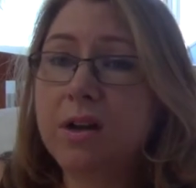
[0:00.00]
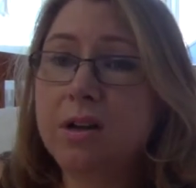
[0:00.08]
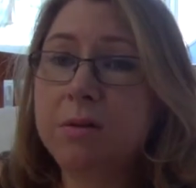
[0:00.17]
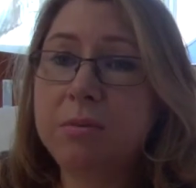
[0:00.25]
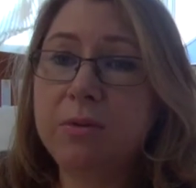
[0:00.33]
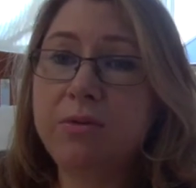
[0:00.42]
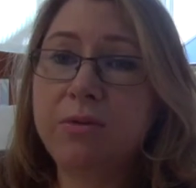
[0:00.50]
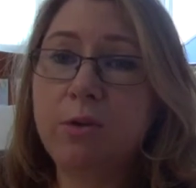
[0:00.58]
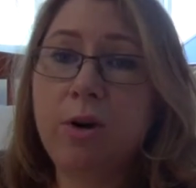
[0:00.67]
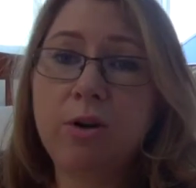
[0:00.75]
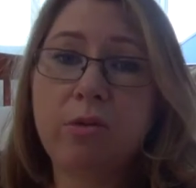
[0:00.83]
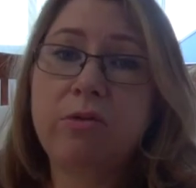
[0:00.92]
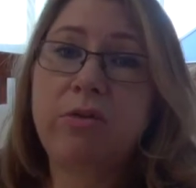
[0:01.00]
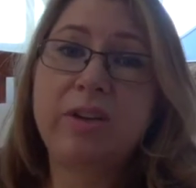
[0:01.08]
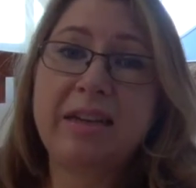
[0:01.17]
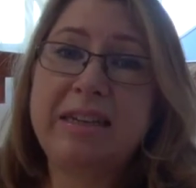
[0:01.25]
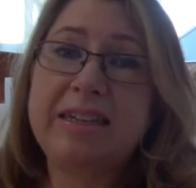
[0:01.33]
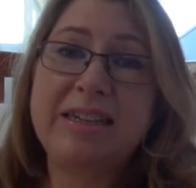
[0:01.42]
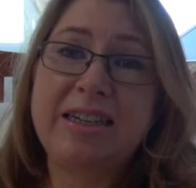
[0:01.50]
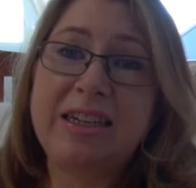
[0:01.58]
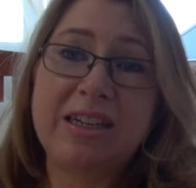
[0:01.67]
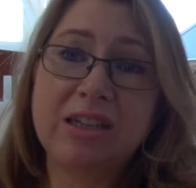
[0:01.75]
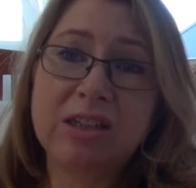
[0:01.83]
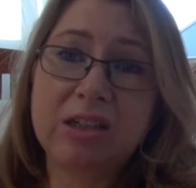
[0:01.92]
I'm quite often forgetting to
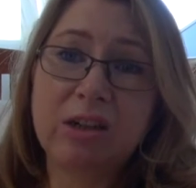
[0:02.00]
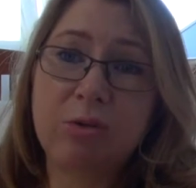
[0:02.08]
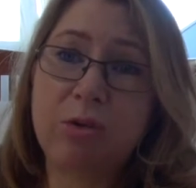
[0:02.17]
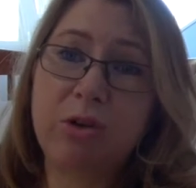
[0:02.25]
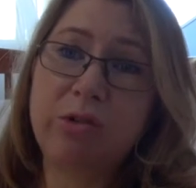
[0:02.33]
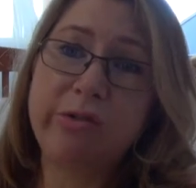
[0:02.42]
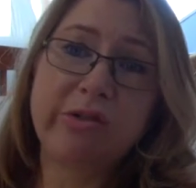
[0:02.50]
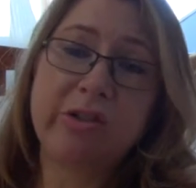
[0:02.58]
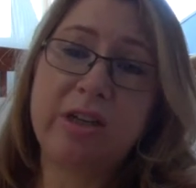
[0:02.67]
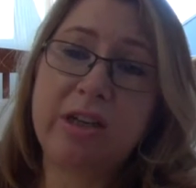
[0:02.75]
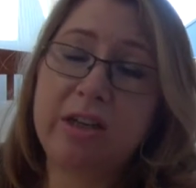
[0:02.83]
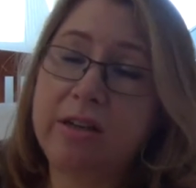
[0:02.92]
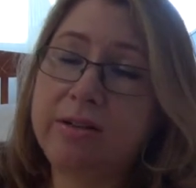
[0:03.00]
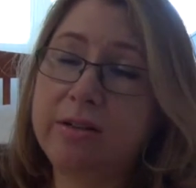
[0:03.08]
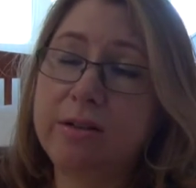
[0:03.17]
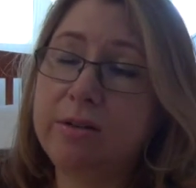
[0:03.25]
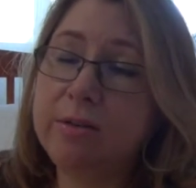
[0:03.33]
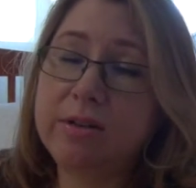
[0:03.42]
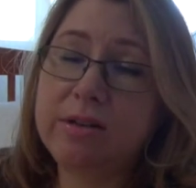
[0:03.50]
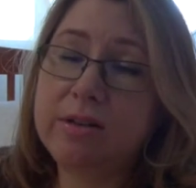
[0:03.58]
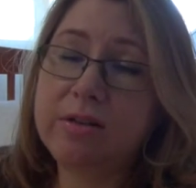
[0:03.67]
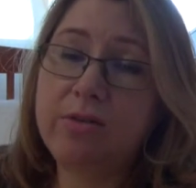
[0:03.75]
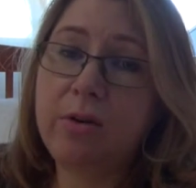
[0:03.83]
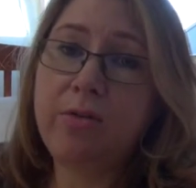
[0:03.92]
eat and I'm not interested in eating. So this
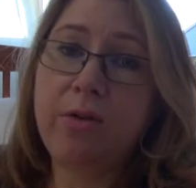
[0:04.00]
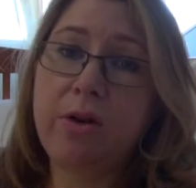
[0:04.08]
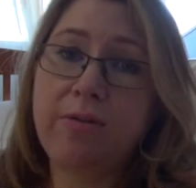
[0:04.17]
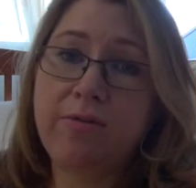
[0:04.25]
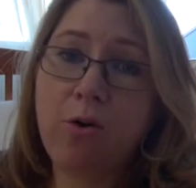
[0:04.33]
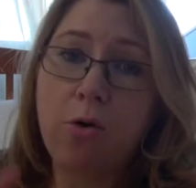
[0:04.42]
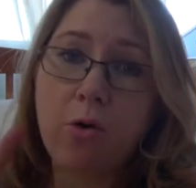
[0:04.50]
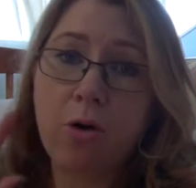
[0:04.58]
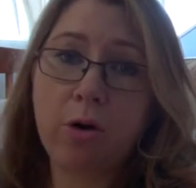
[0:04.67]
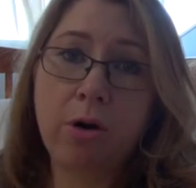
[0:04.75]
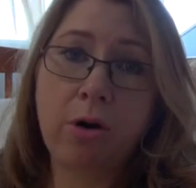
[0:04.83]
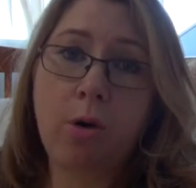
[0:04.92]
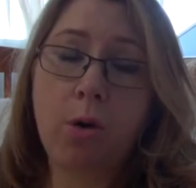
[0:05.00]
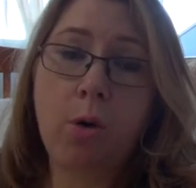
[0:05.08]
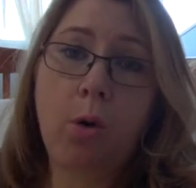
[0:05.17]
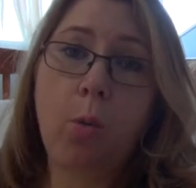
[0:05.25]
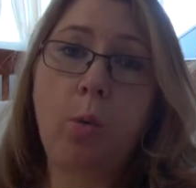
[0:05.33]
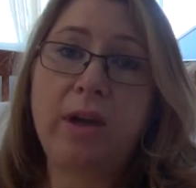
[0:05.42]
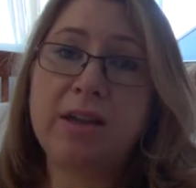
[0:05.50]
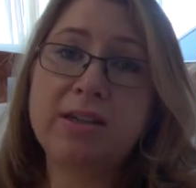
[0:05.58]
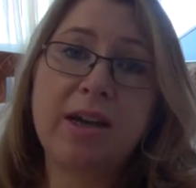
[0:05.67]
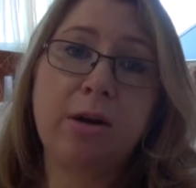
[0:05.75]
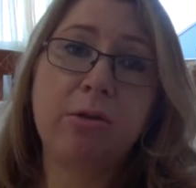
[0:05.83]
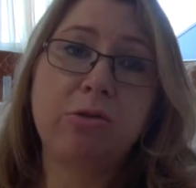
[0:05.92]
is very, very foreign, weird
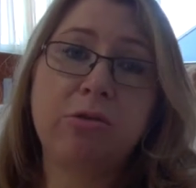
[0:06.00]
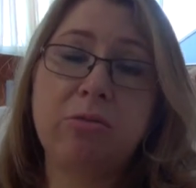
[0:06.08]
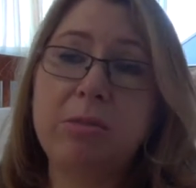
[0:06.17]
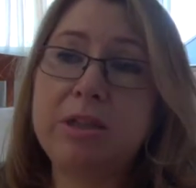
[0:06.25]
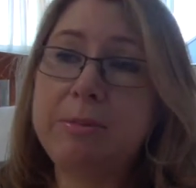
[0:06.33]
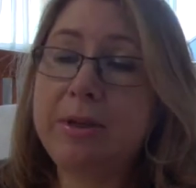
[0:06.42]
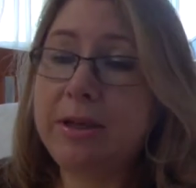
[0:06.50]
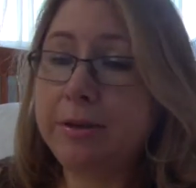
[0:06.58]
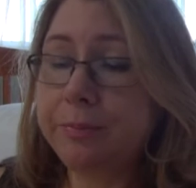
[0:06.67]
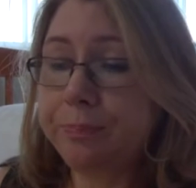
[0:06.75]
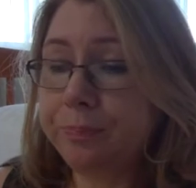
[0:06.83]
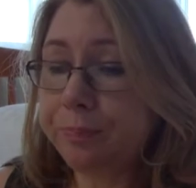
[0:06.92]
territory for me to be in.